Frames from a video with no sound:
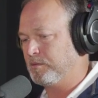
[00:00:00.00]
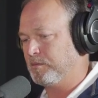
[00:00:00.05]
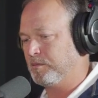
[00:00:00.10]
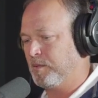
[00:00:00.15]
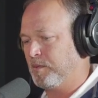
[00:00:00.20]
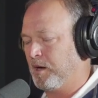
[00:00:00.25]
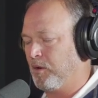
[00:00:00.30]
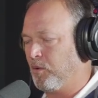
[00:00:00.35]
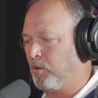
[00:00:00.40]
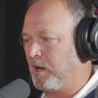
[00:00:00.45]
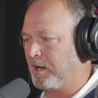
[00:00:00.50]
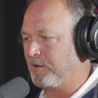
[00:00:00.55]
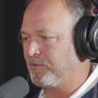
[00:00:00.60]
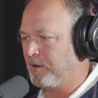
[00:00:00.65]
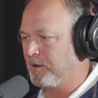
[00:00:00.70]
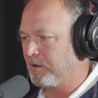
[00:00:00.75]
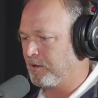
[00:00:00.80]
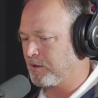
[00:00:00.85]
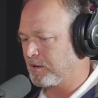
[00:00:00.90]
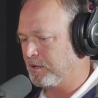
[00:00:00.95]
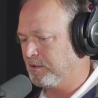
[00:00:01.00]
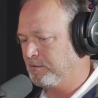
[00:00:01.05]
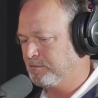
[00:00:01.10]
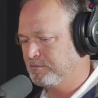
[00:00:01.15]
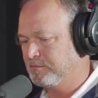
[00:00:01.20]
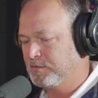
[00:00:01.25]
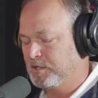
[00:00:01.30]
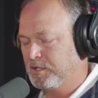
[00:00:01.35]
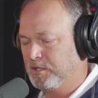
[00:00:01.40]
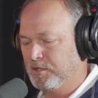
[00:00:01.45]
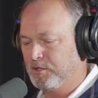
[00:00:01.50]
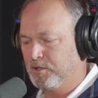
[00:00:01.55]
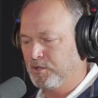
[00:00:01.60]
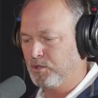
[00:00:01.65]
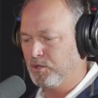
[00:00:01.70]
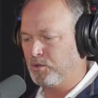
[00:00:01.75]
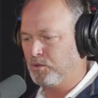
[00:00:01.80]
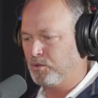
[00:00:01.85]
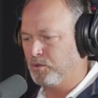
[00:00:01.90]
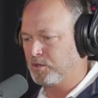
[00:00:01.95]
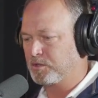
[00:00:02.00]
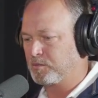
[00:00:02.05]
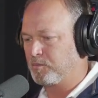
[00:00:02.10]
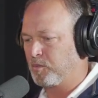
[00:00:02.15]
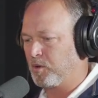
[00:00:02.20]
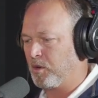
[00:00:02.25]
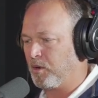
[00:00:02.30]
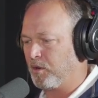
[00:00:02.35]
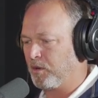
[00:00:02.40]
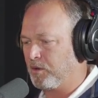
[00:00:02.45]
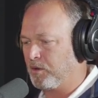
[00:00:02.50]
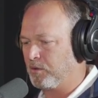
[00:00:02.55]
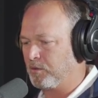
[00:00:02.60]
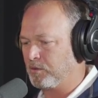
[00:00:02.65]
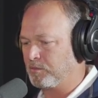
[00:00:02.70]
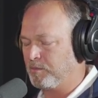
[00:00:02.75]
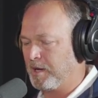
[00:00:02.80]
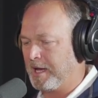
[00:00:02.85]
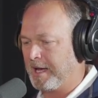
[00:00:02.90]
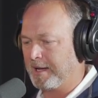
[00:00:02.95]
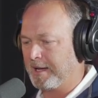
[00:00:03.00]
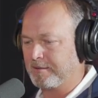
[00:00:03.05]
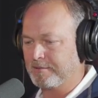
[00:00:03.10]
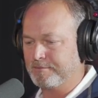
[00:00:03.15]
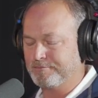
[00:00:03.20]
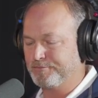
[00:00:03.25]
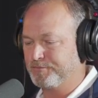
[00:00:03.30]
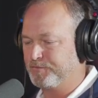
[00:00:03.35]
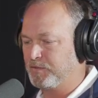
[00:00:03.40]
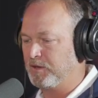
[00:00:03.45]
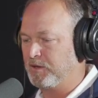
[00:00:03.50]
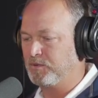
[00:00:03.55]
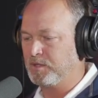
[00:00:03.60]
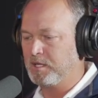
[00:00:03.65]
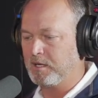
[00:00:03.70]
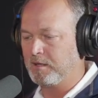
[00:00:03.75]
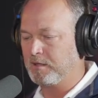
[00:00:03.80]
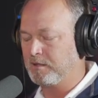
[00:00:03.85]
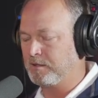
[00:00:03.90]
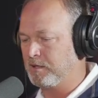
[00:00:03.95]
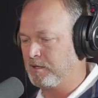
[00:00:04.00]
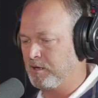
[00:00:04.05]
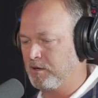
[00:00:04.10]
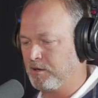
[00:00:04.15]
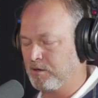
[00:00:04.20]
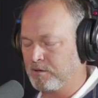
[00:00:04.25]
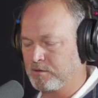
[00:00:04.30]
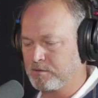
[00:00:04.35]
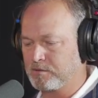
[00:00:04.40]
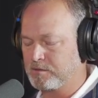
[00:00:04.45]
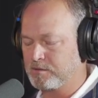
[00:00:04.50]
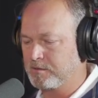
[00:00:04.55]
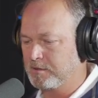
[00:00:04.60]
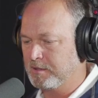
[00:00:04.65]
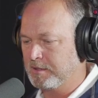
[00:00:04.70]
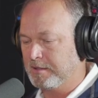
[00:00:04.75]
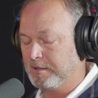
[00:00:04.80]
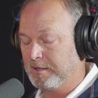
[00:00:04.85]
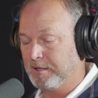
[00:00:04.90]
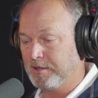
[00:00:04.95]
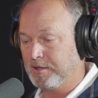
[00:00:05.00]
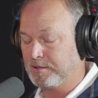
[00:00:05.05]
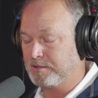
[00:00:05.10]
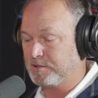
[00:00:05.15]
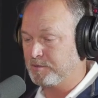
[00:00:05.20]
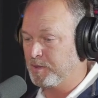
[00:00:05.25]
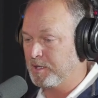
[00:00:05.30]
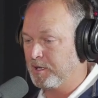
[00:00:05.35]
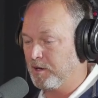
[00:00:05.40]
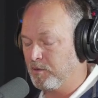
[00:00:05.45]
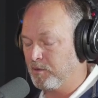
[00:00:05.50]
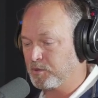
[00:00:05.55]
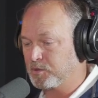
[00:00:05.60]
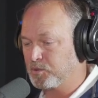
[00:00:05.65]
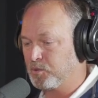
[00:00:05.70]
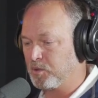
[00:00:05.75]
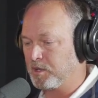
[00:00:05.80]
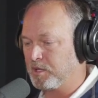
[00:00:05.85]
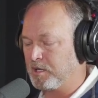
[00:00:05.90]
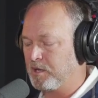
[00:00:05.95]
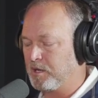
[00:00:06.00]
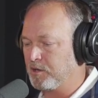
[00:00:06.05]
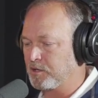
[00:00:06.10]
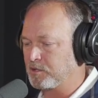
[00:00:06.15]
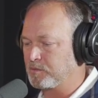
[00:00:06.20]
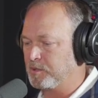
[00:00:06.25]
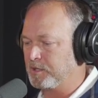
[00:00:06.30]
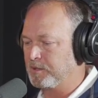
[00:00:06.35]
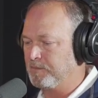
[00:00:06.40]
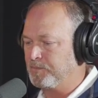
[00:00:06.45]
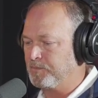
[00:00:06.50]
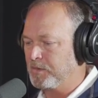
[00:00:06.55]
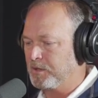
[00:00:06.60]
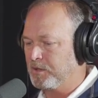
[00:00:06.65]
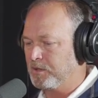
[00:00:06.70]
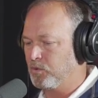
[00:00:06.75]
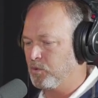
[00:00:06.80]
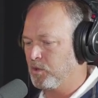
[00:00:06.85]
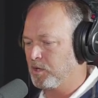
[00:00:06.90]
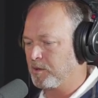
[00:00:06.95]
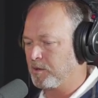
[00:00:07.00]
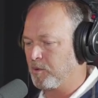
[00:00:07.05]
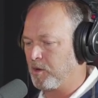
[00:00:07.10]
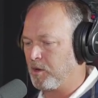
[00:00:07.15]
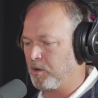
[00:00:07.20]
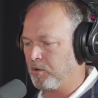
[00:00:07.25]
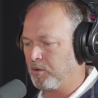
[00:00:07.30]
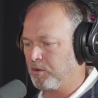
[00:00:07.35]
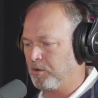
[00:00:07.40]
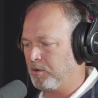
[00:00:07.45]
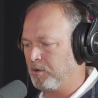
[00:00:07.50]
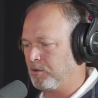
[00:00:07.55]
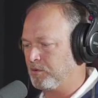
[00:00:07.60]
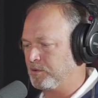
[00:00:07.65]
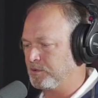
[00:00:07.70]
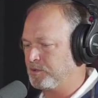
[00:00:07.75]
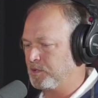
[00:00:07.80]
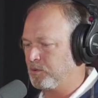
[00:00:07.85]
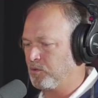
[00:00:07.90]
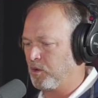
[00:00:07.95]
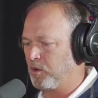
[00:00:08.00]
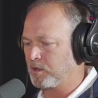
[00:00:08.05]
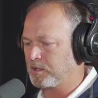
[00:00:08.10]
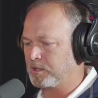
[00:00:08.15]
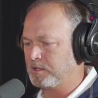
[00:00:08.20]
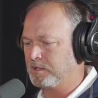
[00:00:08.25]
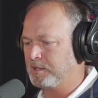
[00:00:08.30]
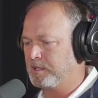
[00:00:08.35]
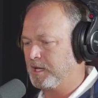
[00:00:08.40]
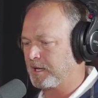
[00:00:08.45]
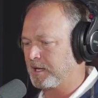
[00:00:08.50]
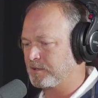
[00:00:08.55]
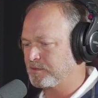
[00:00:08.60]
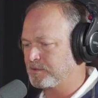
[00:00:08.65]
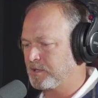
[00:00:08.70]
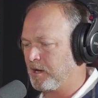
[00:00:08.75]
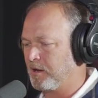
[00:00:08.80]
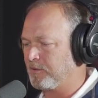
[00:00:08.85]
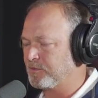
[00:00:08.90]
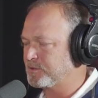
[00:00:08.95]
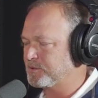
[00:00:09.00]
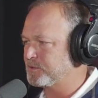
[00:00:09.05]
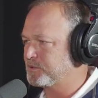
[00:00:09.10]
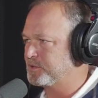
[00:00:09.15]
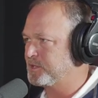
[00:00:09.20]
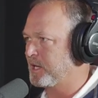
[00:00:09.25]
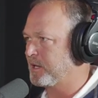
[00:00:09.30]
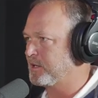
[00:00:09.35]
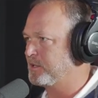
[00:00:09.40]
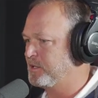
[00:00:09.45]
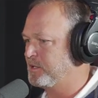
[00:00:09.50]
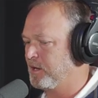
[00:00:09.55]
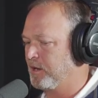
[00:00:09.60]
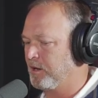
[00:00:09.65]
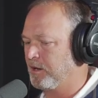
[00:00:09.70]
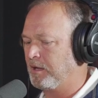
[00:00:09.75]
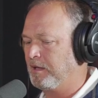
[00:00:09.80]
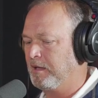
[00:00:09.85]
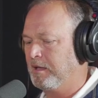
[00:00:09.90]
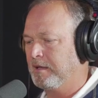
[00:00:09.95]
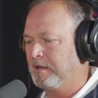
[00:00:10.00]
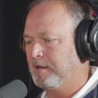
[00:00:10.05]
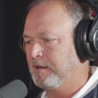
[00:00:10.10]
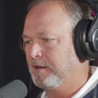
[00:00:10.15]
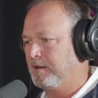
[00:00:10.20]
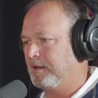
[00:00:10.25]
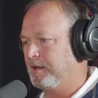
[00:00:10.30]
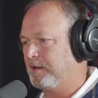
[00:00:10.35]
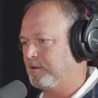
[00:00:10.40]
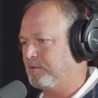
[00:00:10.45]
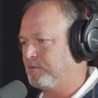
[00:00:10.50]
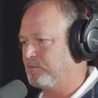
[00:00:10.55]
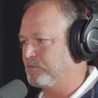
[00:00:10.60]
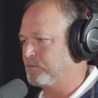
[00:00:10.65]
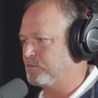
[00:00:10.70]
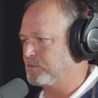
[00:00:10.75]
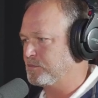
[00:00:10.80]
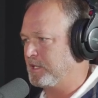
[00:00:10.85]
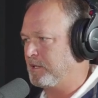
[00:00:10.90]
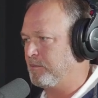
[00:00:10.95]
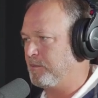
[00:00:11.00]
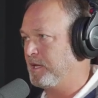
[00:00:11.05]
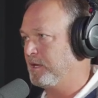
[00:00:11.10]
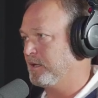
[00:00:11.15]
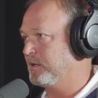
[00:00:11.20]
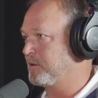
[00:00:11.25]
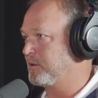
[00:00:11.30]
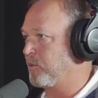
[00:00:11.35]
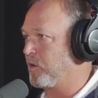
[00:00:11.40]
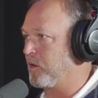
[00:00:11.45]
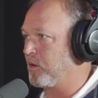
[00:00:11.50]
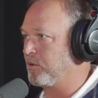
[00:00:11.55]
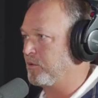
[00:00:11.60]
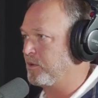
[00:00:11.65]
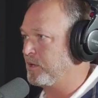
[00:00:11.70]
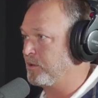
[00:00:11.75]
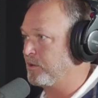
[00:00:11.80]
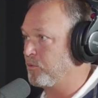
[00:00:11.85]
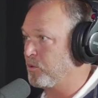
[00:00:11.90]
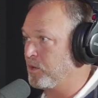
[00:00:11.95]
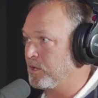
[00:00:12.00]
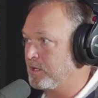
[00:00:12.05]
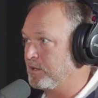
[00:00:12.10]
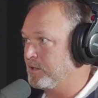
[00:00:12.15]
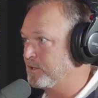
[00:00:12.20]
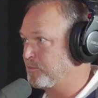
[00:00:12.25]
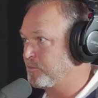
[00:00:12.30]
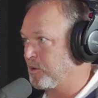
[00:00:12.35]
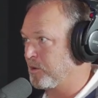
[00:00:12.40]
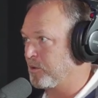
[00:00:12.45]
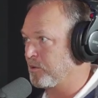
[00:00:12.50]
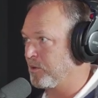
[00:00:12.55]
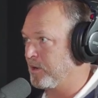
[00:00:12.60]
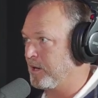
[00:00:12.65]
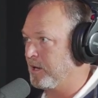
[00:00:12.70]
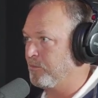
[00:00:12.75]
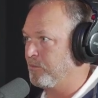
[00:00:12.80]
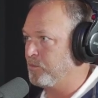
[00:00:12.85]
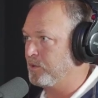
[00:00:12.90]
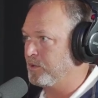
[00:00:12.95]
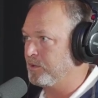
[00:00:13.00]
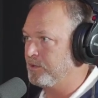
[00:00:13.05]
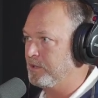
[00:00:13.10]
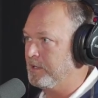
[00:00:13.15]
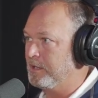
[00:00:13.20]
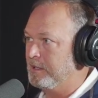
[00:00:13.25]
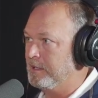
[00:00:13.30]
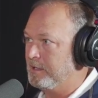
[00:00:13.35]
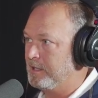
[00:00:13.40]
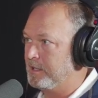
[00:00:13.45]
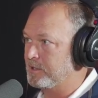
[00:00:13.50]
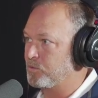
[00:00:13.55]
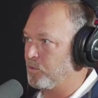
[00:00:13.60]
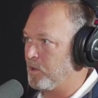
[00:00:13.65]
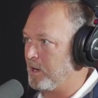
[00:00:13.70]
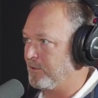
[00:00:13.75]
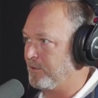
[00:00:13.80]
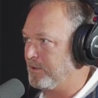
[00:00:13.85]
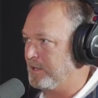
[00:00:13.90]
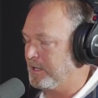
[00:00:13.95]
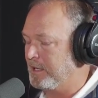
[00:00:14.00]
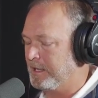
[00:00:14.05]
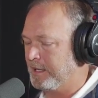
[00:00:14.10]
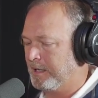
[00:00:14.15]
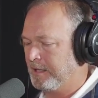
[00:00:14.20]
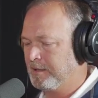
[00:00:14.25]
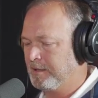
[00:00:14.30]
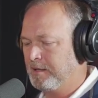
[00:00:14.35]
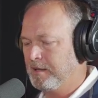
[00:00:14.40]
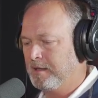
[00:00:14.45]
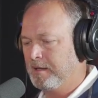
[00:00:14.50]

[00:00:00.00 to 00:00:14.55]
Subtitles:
my wife, Erica, who was brought on back 15 years, I think she's been here almost 20 years, but Willie brought her on and she worked in the detective's office as secretary and immediately brought her into running this program with his wife, Elaine.